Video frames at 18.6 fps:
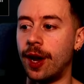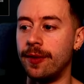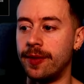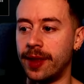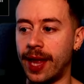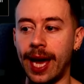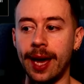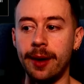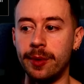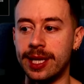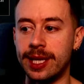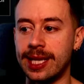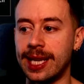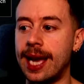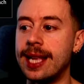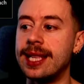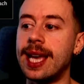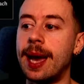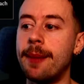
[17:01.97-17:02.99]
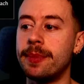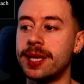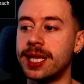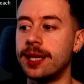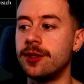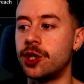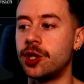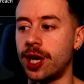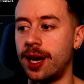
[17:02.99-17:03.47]
over that, it would say
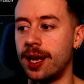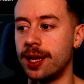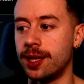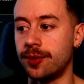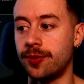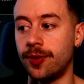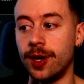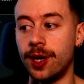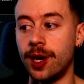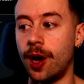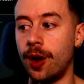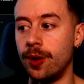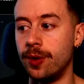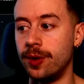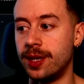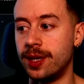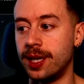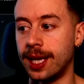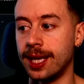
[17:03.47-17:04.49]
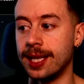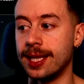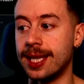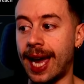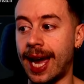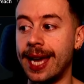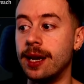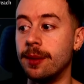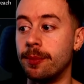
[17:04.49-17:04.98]
10% chance for a node to
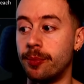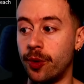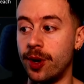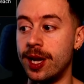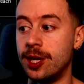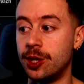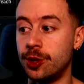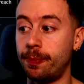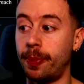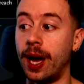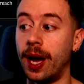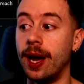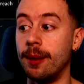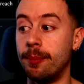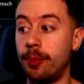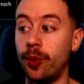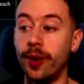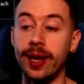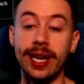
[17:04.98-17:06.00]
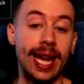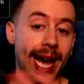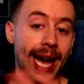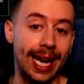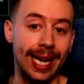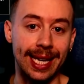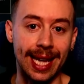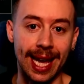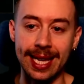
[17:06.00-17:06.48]
contain a breach per point
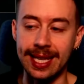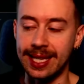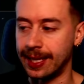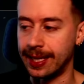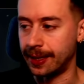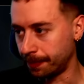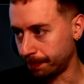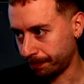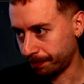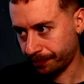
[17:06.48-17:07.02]
allocated.